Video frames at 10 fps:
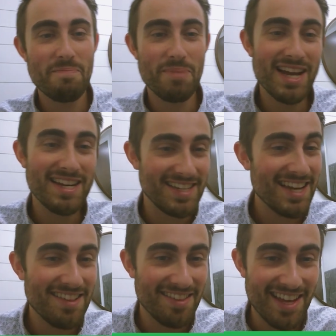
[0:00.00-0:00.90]
but I
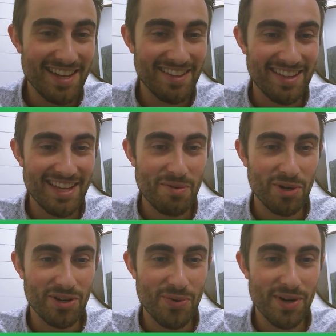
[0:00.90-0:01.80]
did think that they were
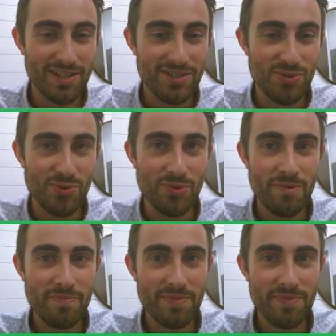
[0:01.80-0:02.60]
going to